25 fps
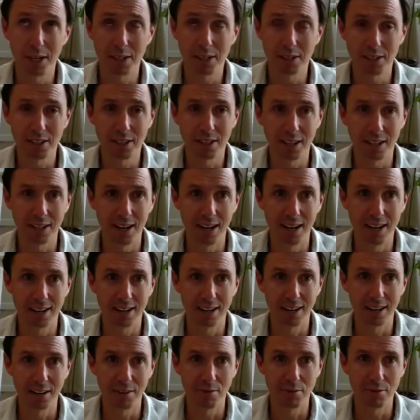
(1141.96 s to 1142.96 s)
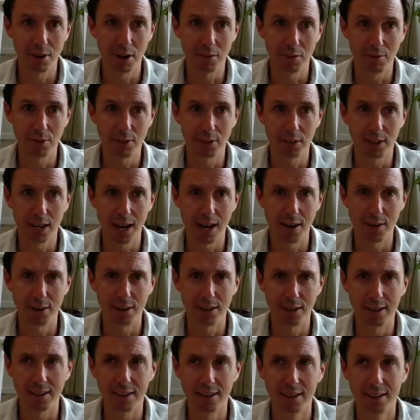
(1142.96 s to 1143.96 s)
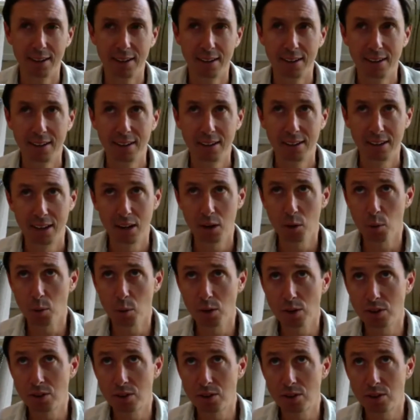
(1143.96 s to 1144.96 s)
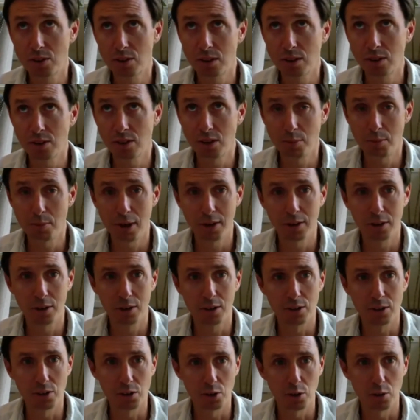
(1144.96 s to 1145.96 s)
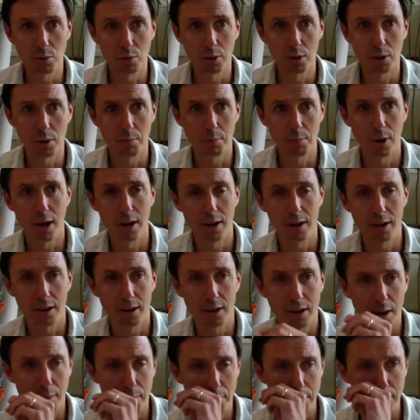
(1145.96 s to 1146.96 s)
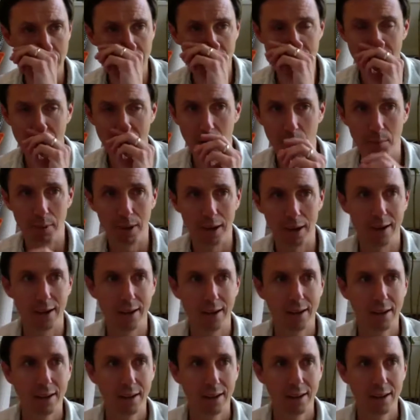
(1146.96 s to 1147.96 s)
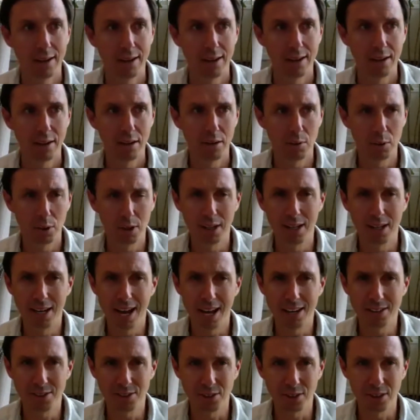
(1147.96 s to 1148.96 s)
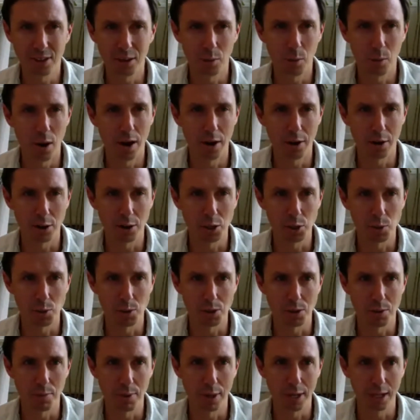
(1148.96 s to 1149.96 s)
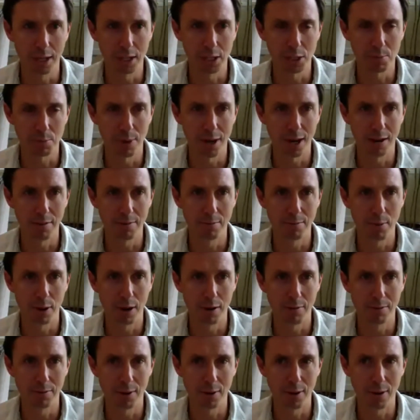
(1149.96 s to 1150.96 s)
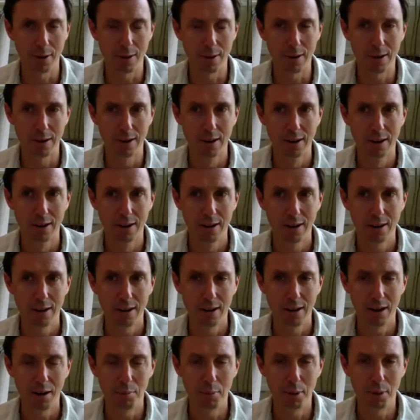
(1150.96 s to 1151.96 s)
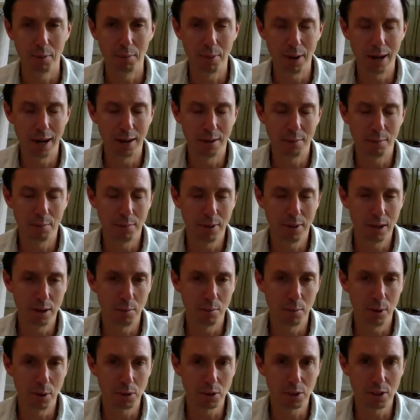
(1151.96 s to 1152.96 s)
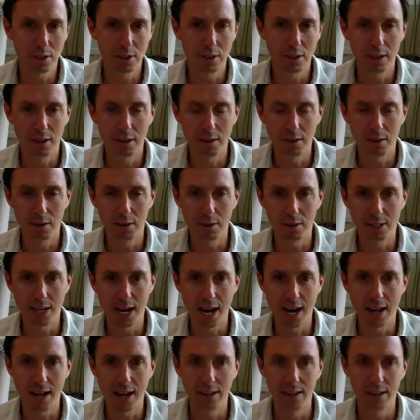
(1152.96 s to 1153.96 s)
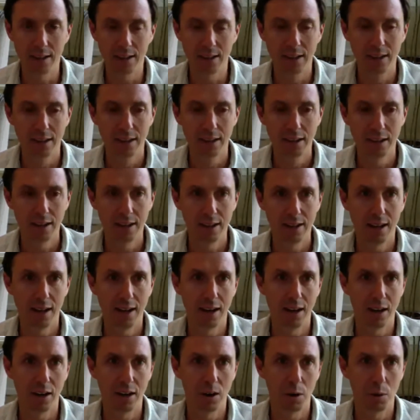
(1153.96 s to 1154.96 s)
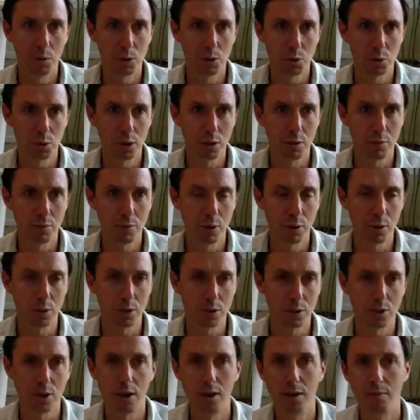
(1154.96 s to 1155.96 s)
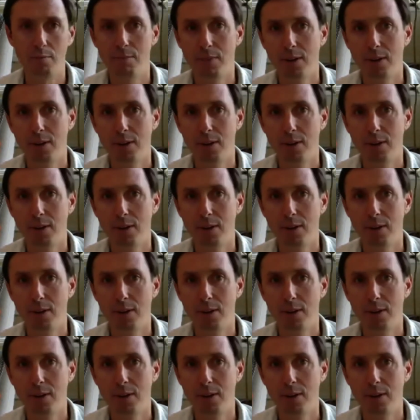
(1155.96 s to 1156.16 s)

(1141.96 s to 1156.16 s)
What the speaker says: in Connecticut in Fairfield County. There was some other consumer product companies there, but really Nestle Waters was the biggest by far. But by most of the talent in that area was really focused on